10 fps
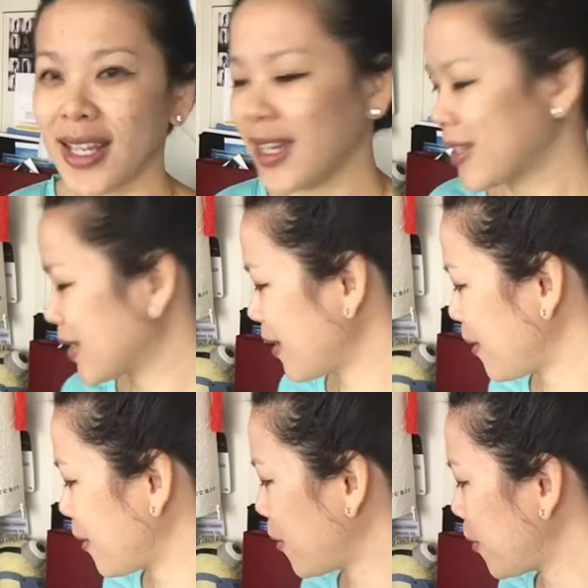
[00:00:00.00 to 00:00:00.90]
And
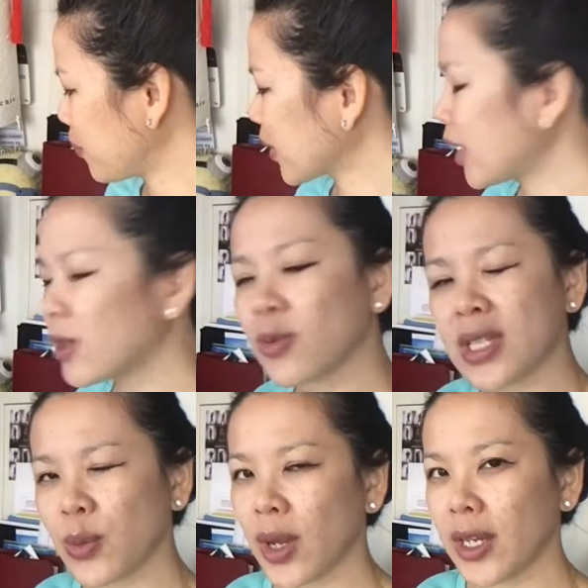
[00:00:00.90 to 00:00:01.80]
the
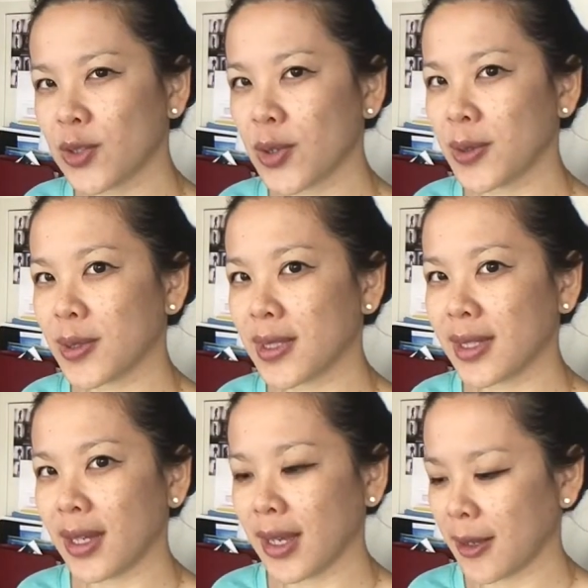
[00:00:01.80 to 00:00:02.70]
reason why I chose
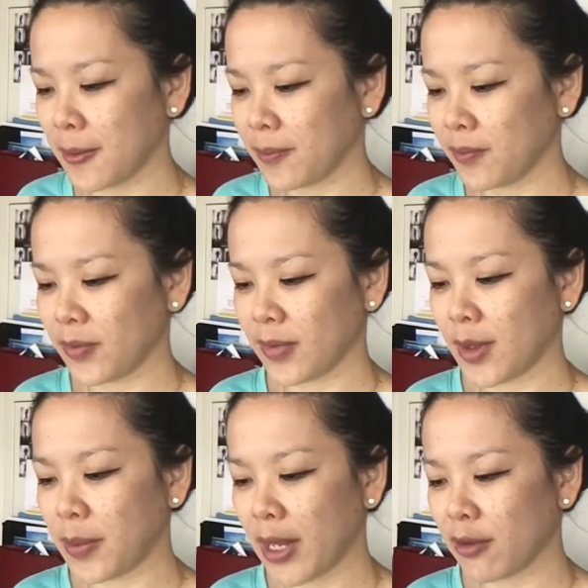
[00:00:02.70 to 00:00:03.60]
a
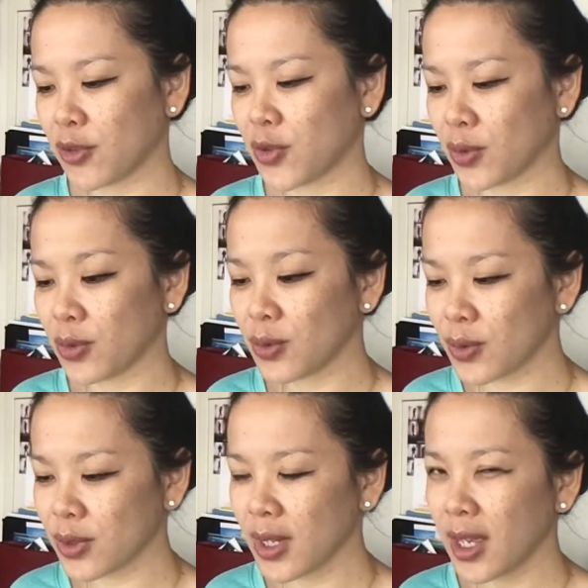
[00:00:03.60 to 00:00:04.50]
pair of
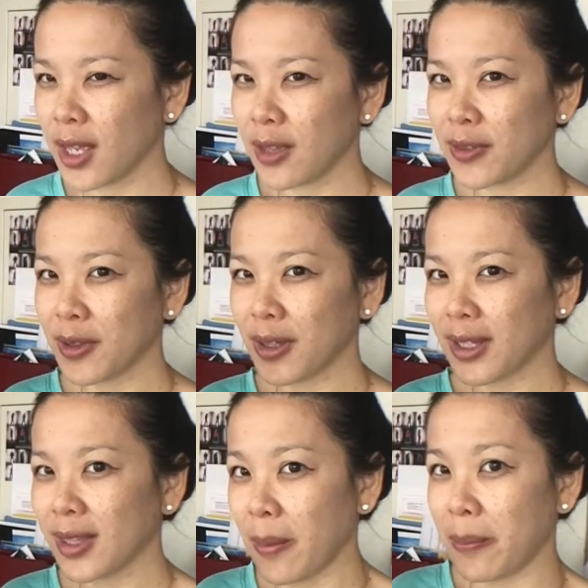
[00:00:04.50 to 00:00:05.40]
shoes, if you look
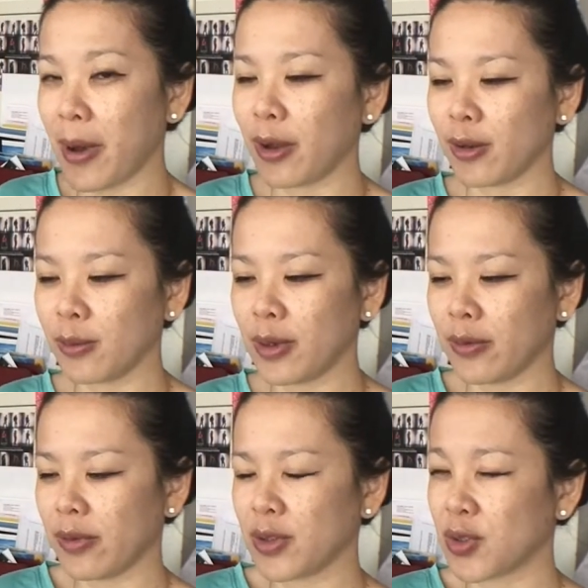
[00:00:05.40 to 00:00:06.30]
at the bottom
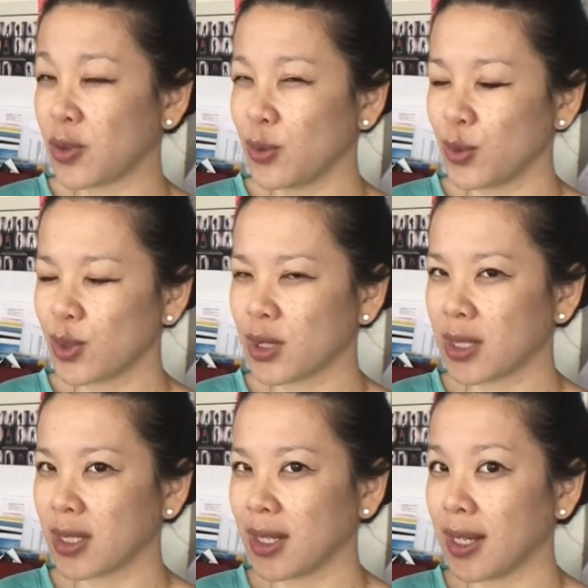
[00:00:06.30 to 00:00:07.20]
of the shoes,